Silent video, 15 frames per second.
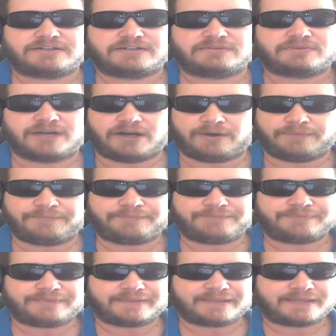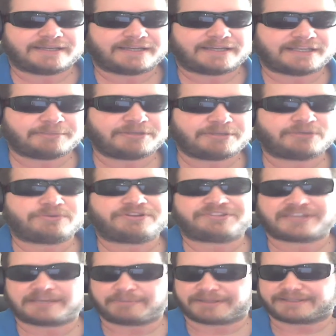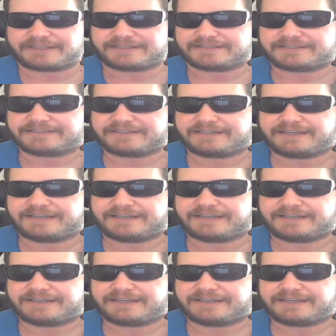Well, let me know what you think about this.